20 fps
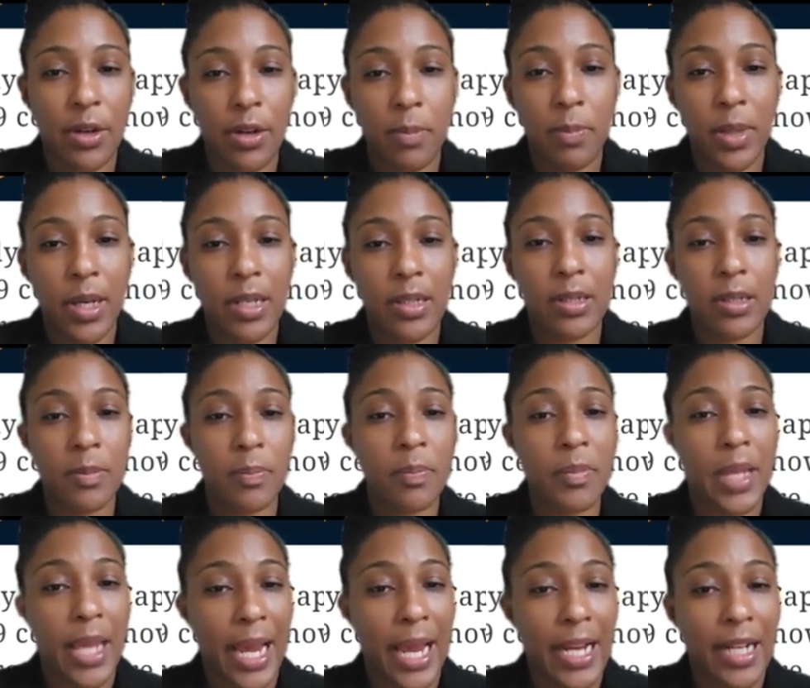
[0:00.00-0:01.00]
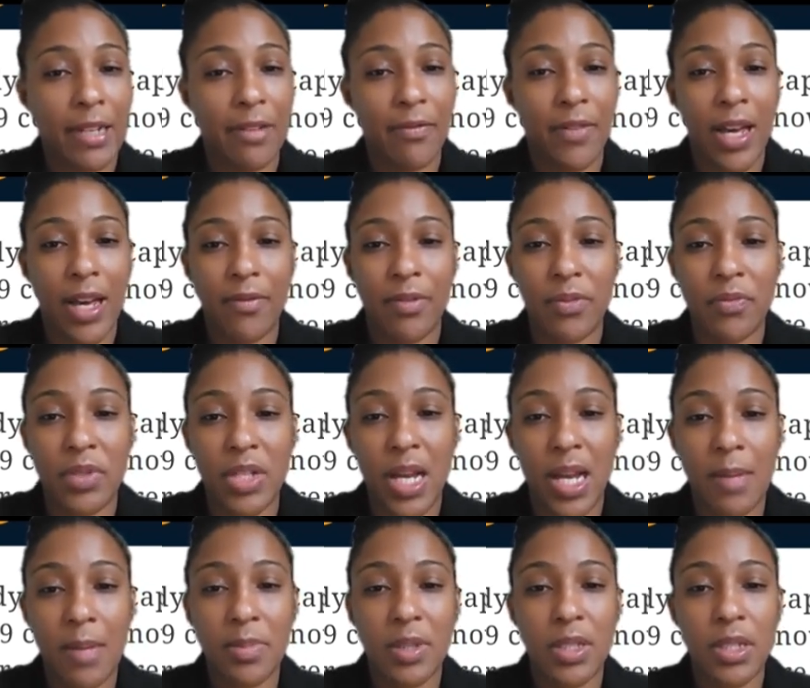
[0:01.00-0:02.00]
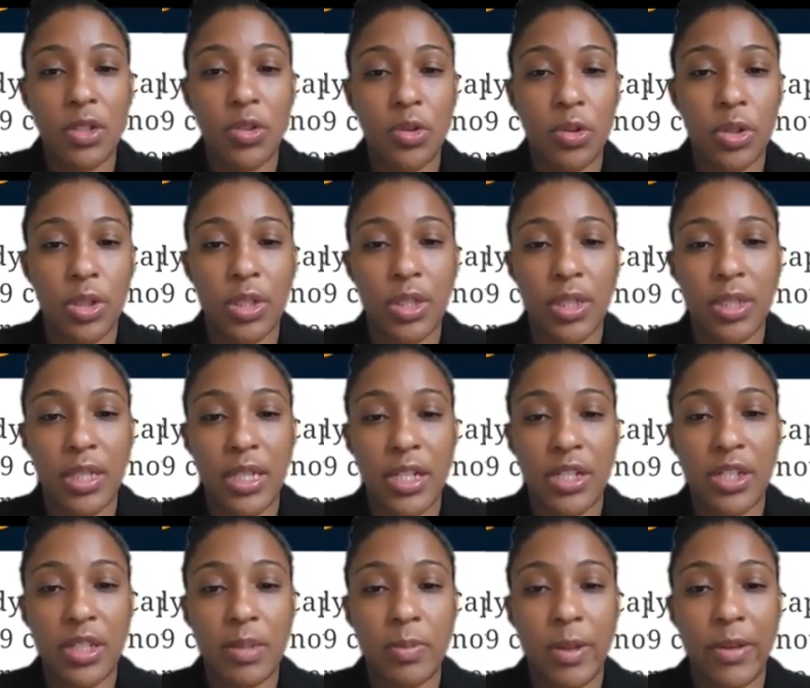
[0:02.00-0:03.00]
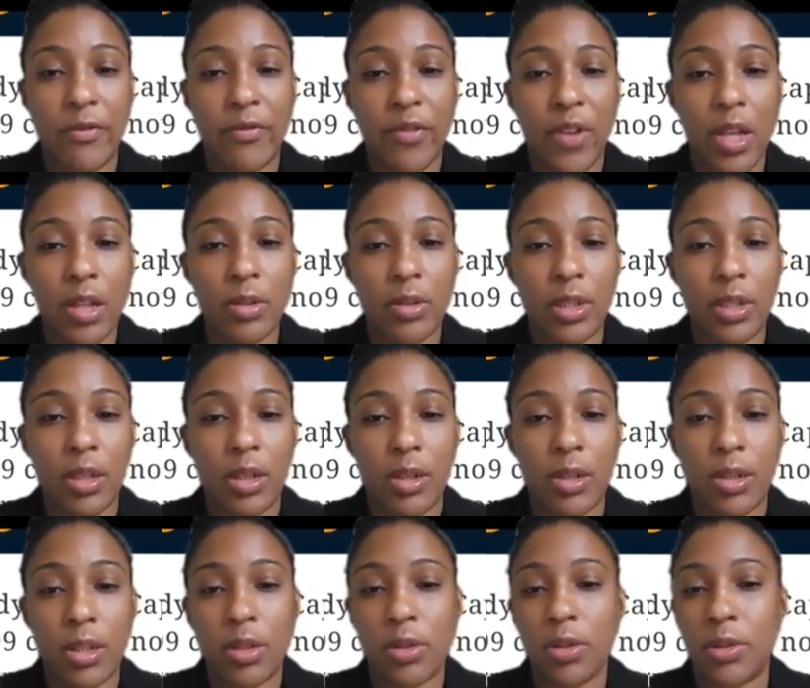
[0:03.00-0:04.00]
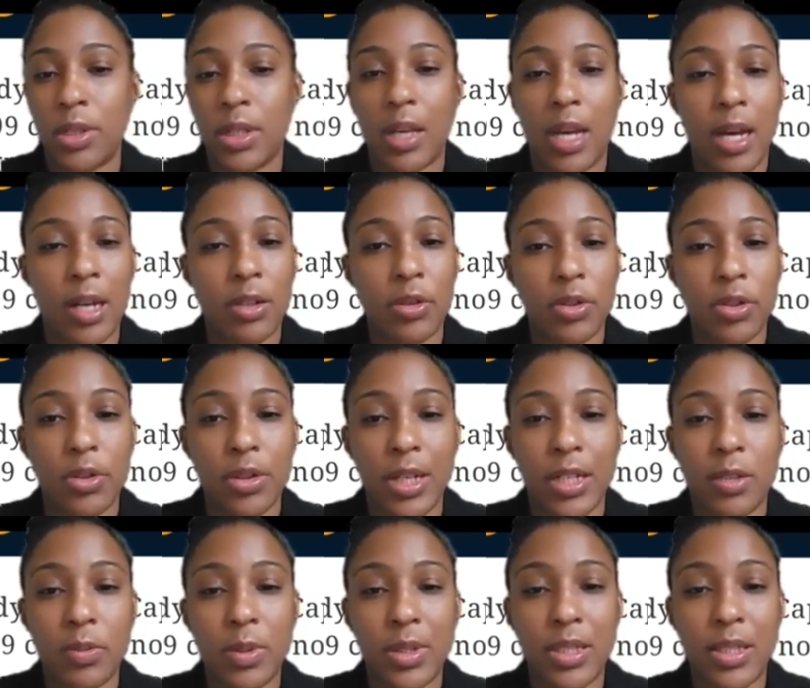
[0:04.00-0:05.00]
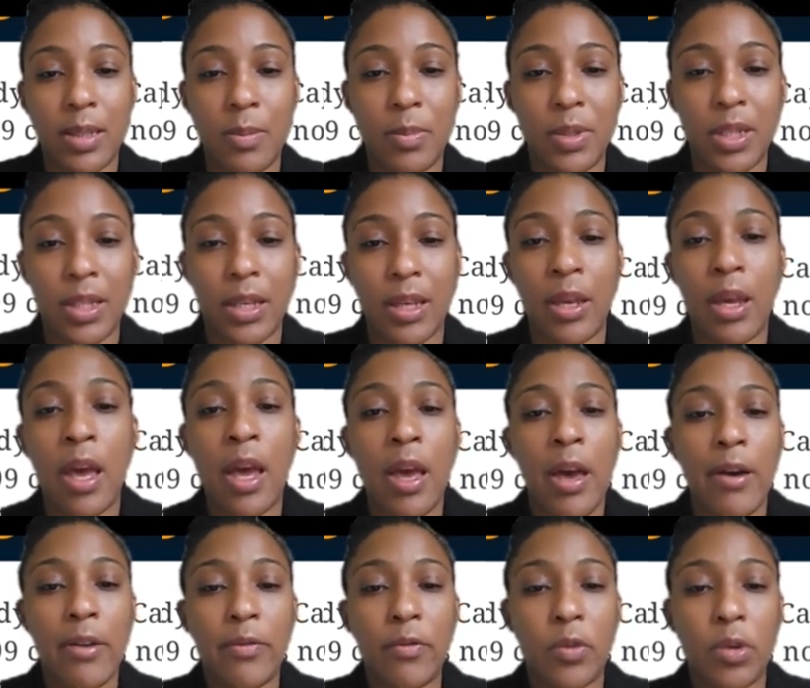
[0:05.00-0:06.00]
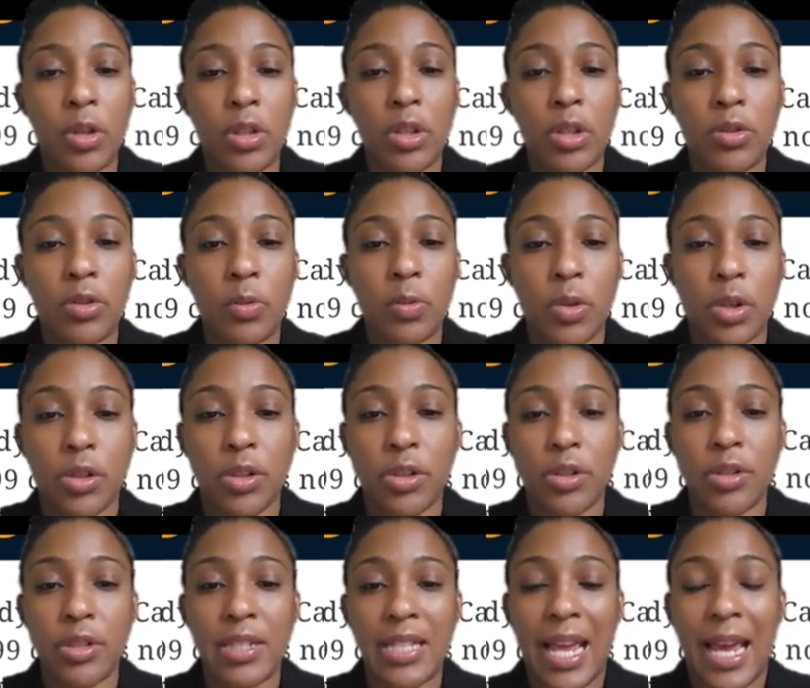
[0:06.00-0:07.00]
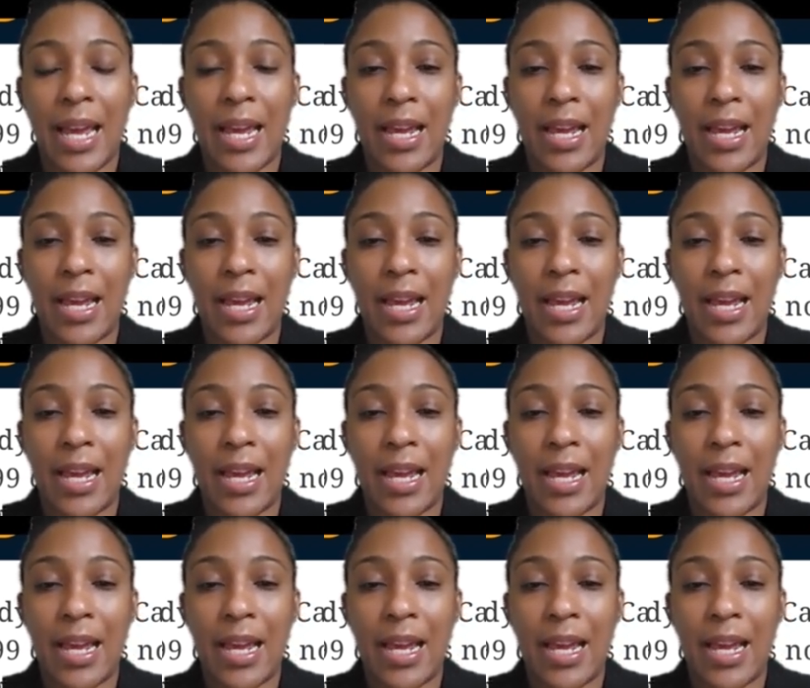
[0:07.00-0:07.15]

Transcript: Jerry Putnam, 85, of Thompson, Georgia, says she's been following the ongoing auto strikes with sympathy for those workers